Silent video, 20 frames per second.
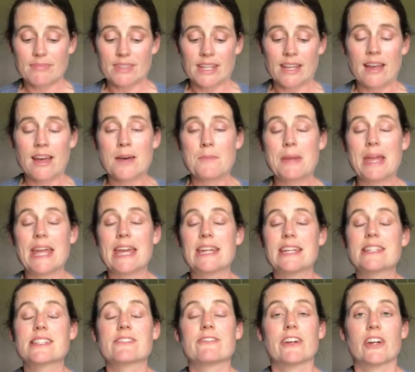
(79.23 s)
and
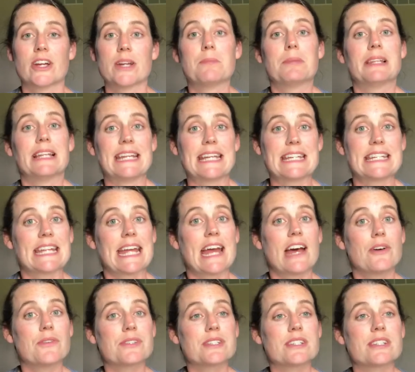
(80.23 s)
it's very planned
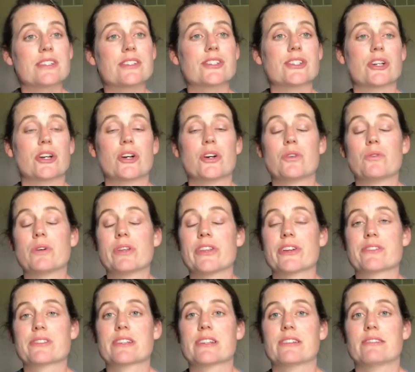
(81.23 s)
out, so
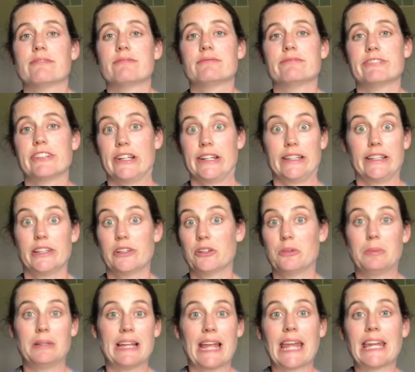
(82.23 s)
there's very little
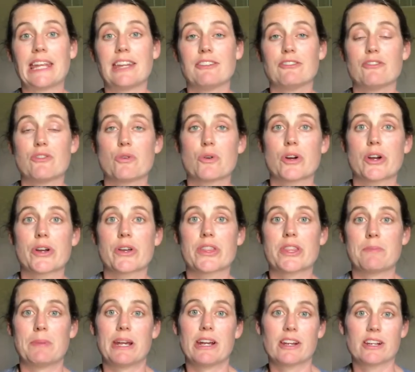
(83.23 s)
planning for
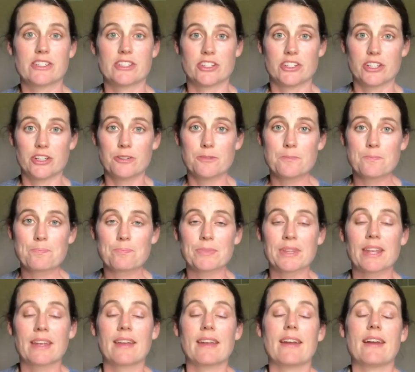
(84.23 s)
the parent to do.
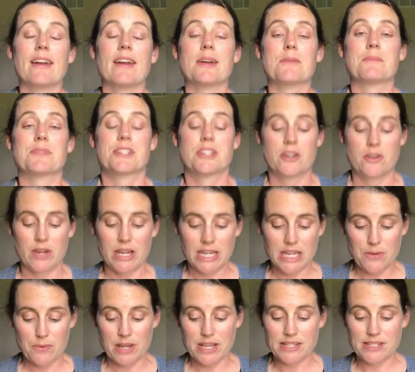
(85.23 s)
So
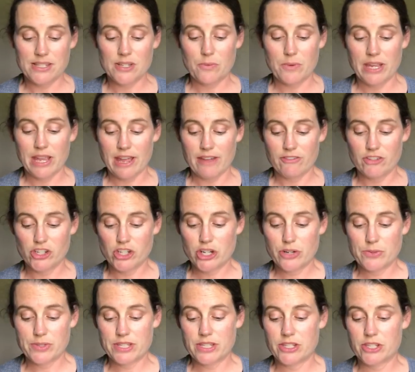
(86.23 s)
anyways, so we have
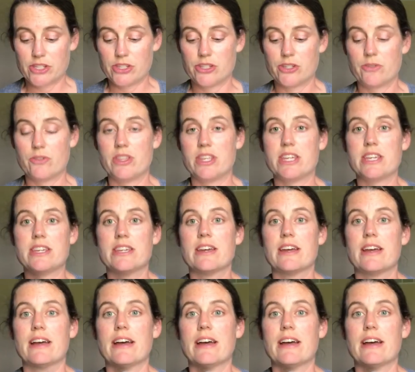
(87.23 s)
chosen to do the